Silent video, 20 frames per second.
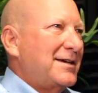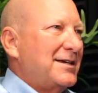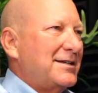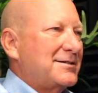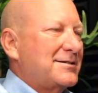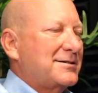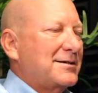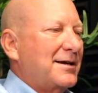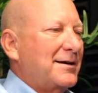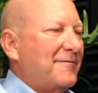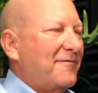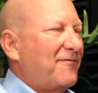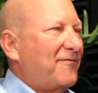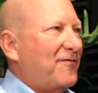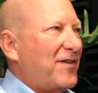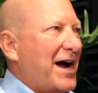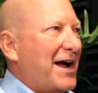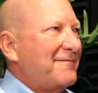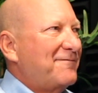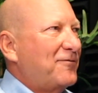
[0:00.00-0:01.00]
It's
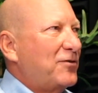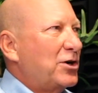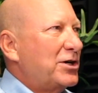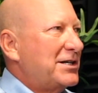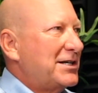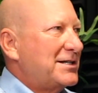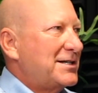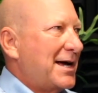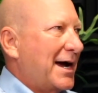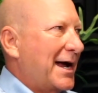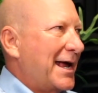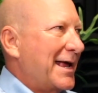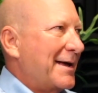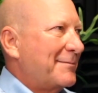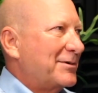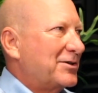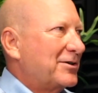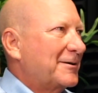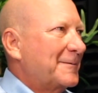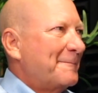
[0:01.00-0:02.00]
5 foot in
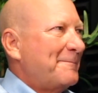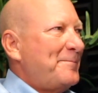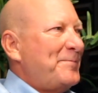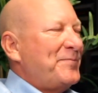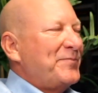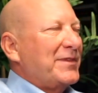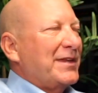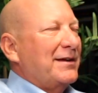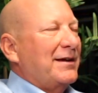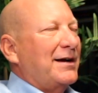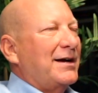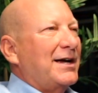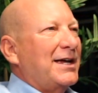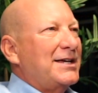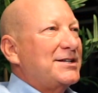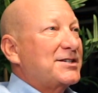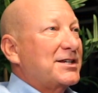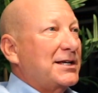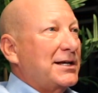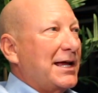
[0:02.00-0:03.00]
diameter.
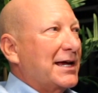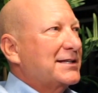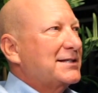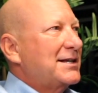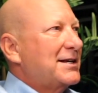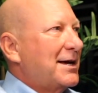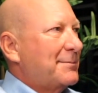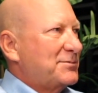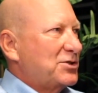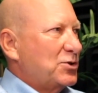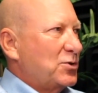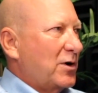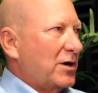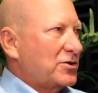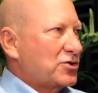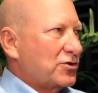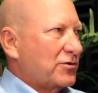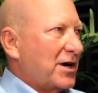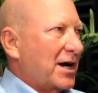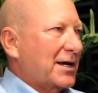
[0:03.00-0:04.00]
It's connected up to our
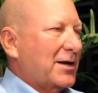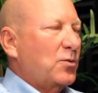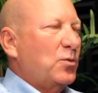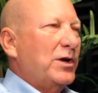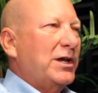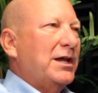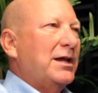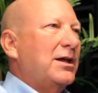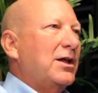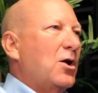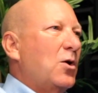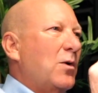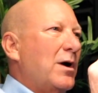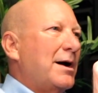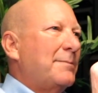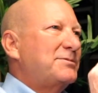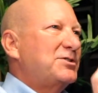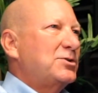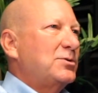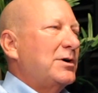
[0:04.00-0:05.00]
truck and we can go
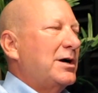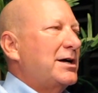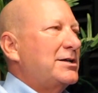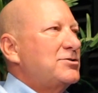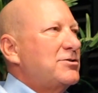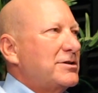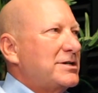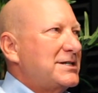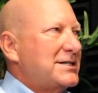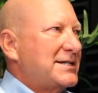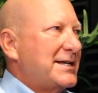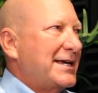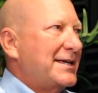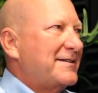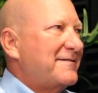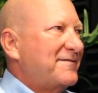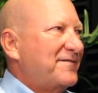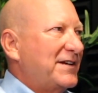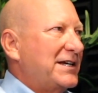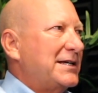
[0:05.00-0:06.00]
up to 110
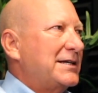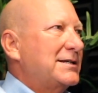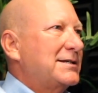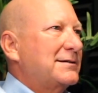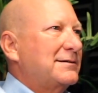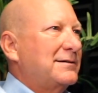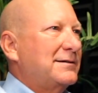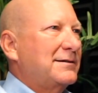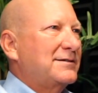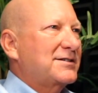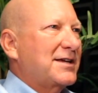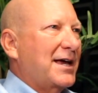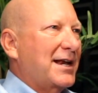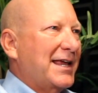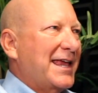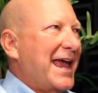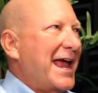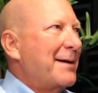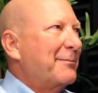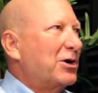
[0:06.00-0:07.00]
feet. It's got a
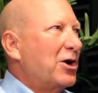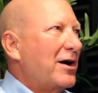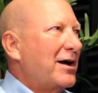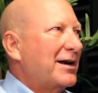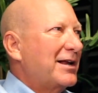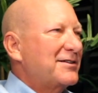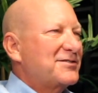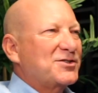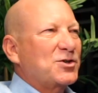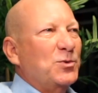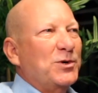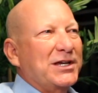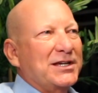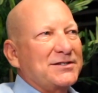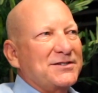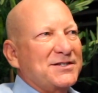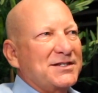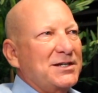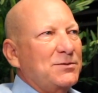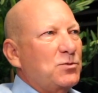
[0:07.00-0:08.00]
camera on it so we can
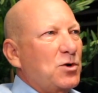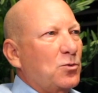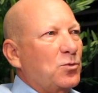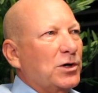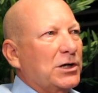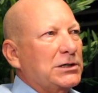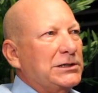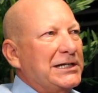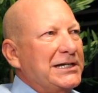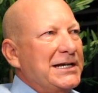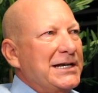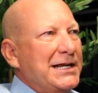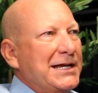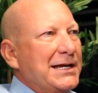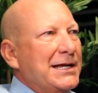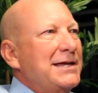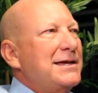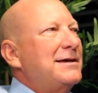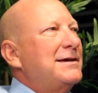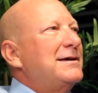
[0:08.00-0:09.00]
see what we're
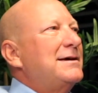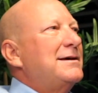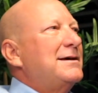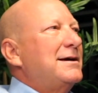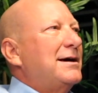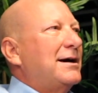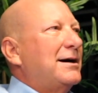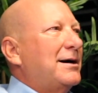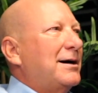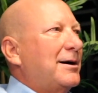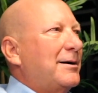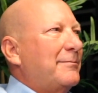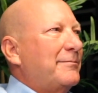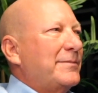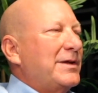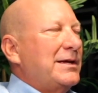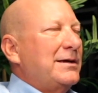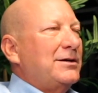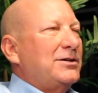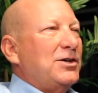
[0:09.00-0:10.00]
cleaning.
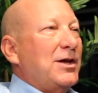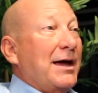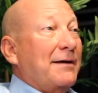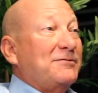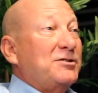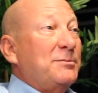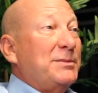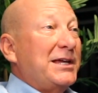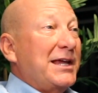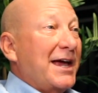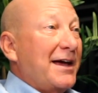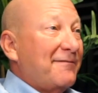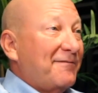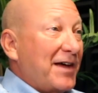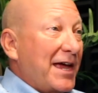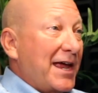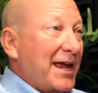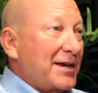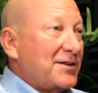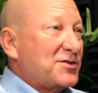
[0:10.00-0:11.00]
You have to be
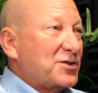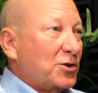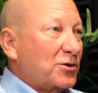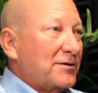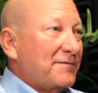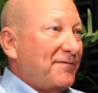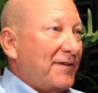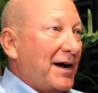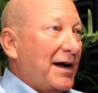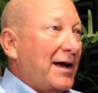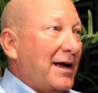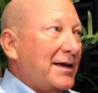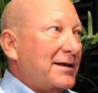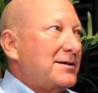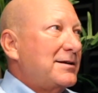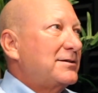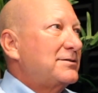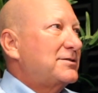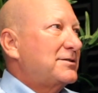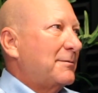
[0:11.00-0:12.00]
FAA
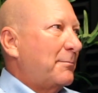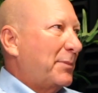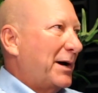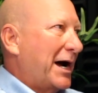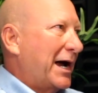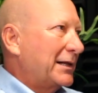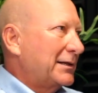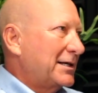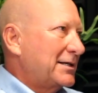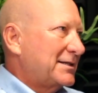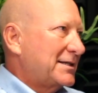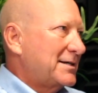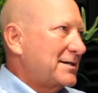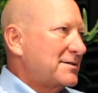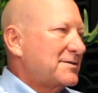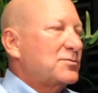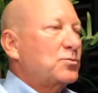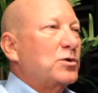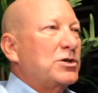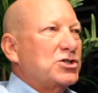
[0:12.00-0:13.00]
certified to pilot
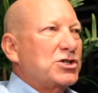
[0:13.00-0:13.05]
this, which